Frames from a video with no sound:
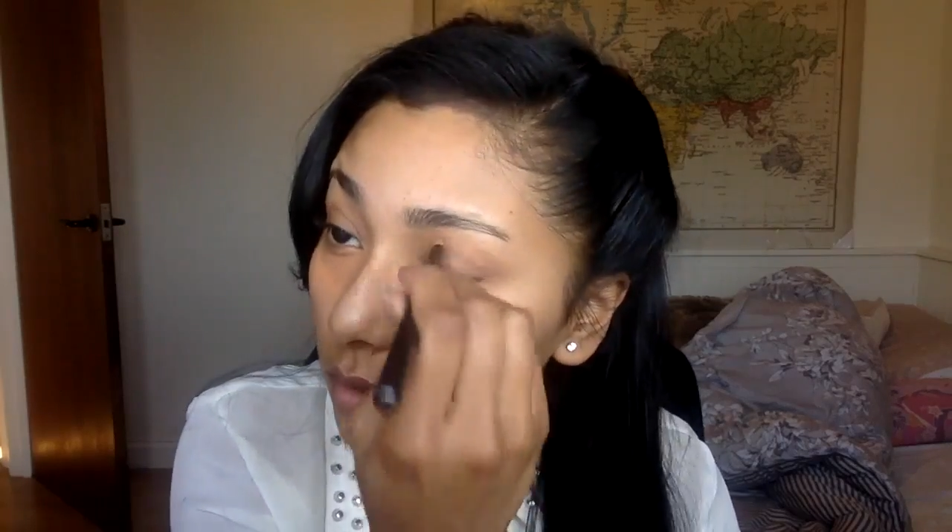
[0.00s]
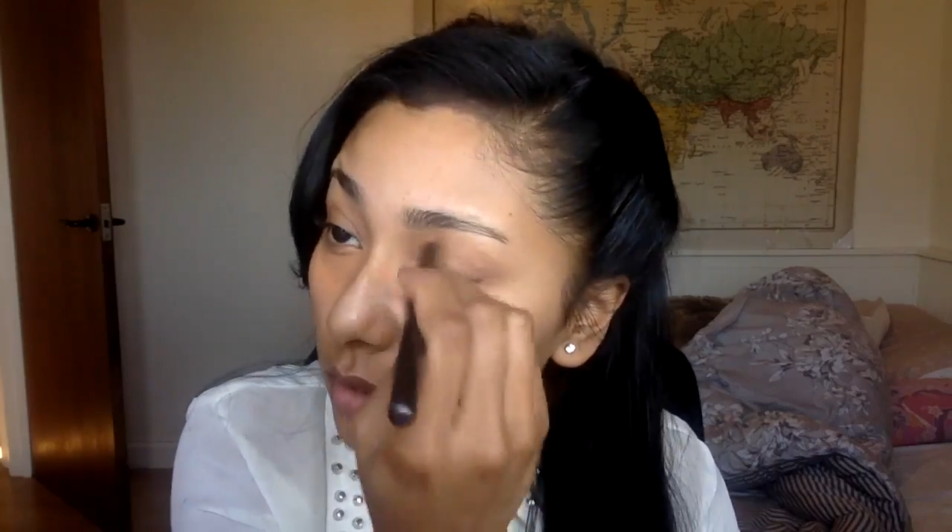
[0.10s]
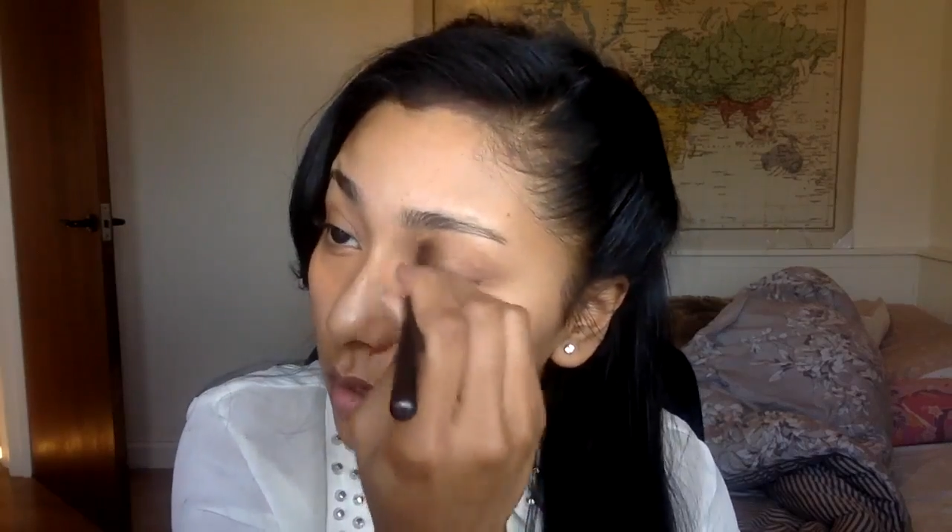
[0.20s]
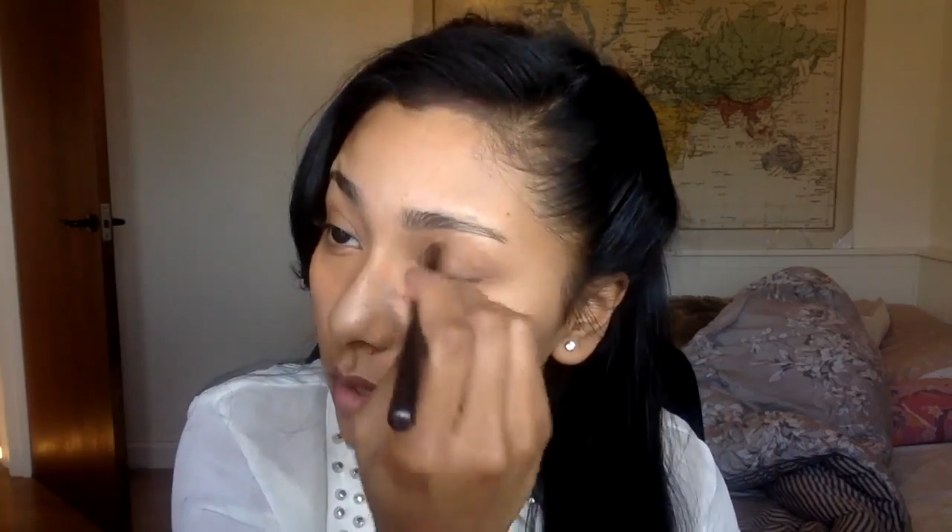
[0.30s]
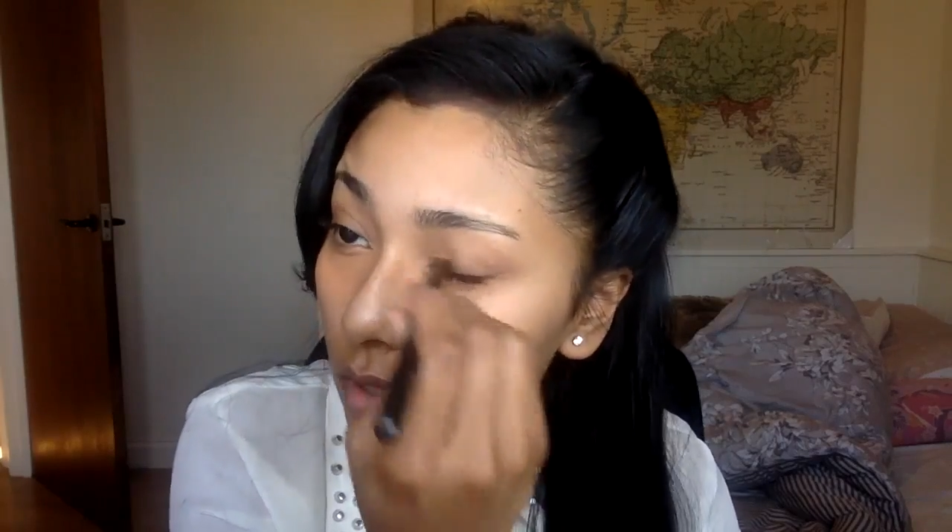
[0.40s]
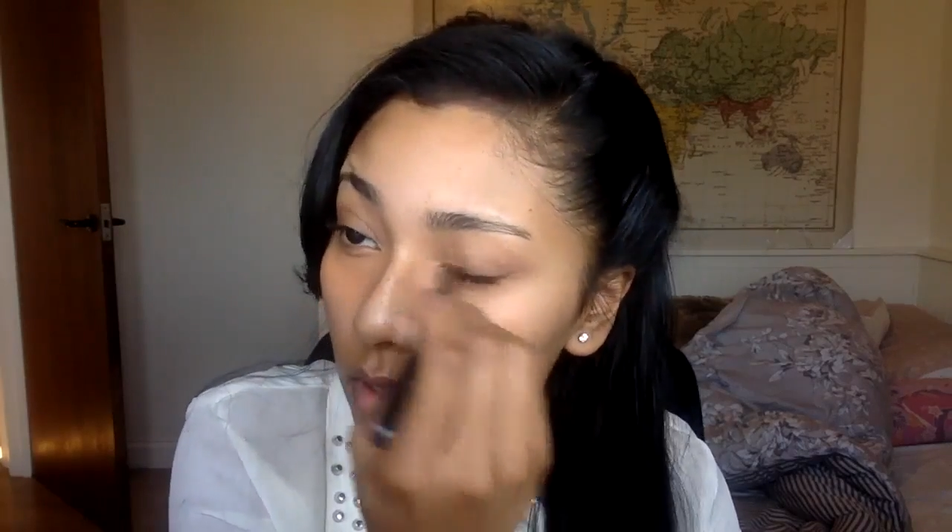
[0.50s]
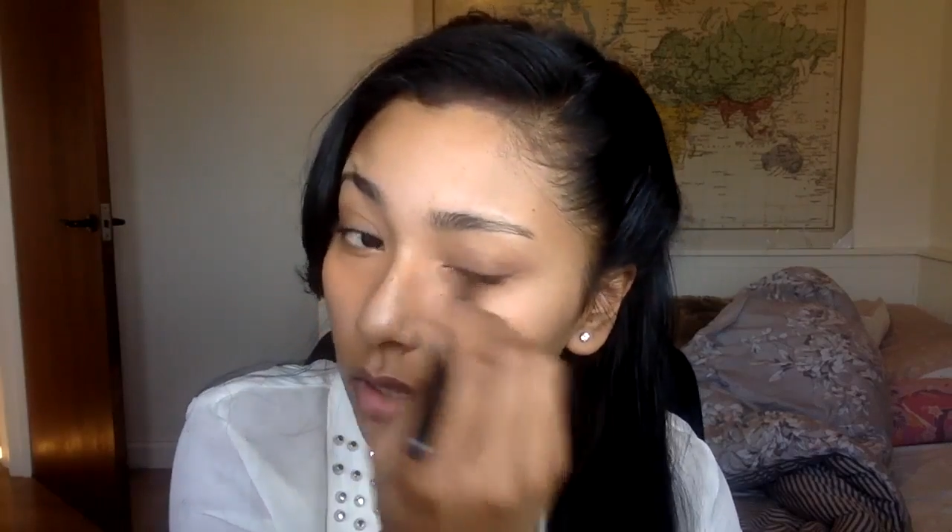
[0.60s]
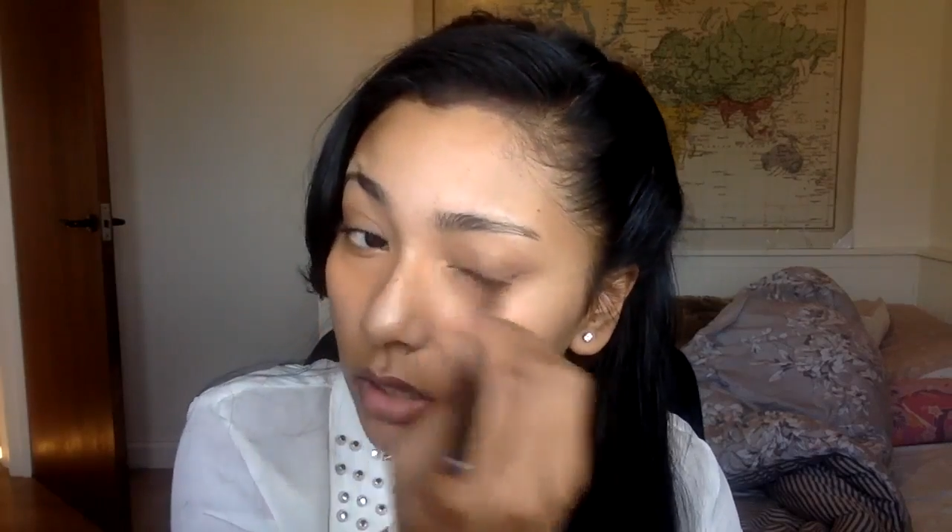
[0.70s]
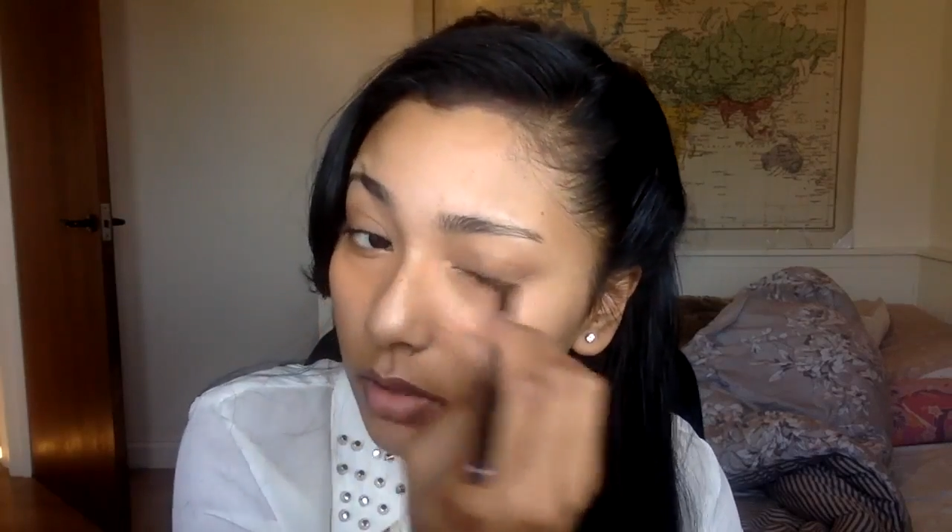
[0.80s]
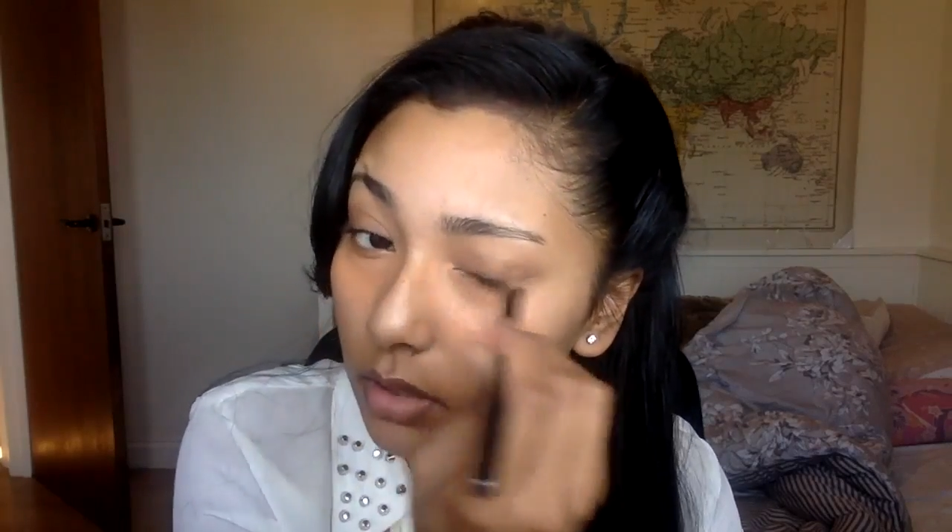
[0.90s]
those two
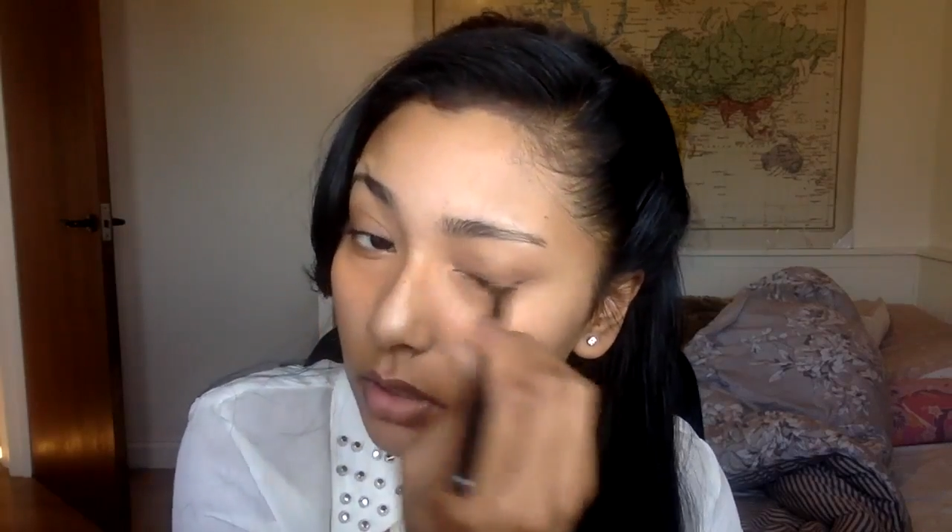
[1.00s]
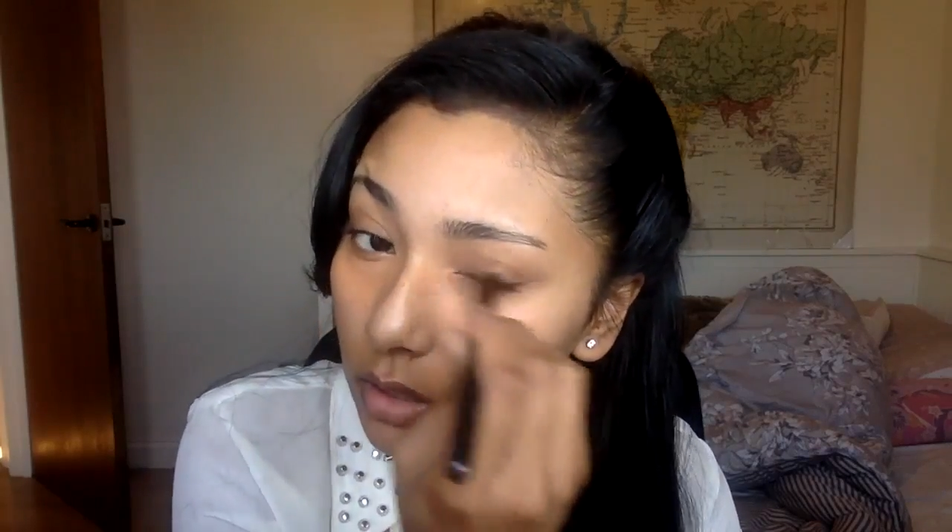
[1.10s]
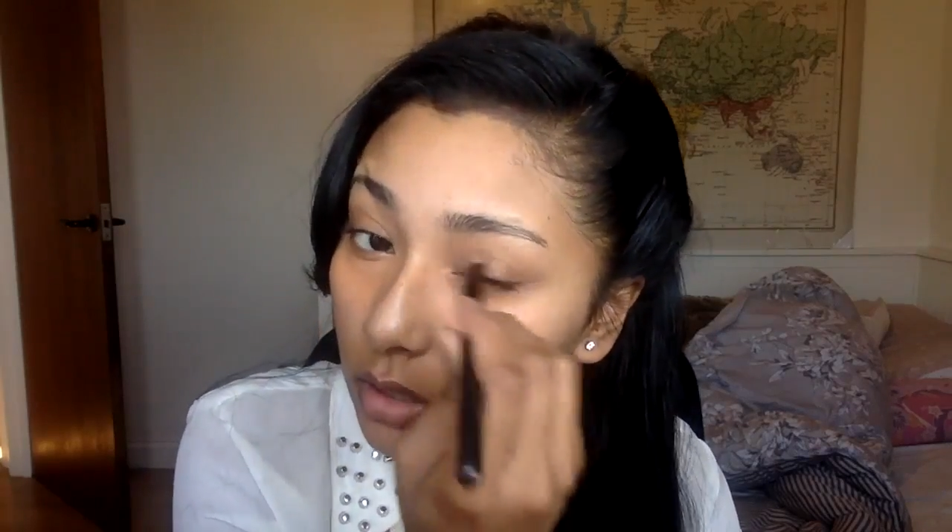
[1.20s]
together,